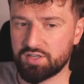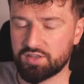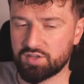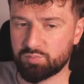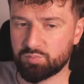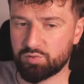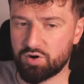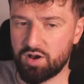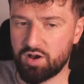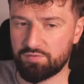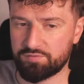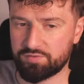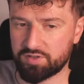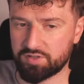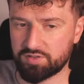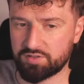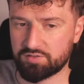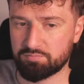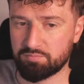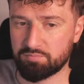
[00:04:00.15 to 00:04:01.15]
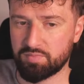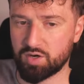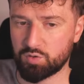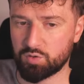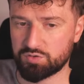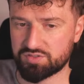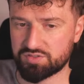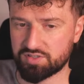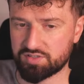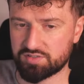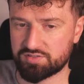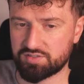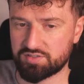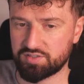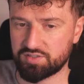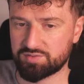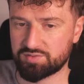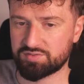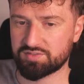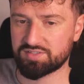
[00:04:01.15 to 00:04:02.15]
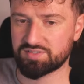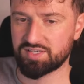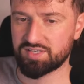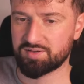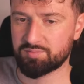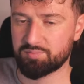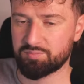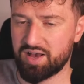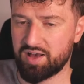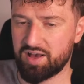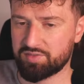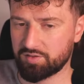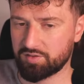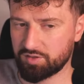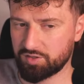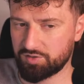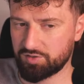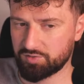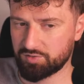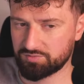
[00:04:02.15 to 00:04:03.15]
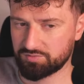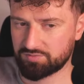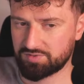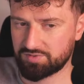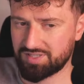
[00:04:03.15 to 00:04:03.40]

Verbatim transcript: The prophet Moses used to take a bath alone.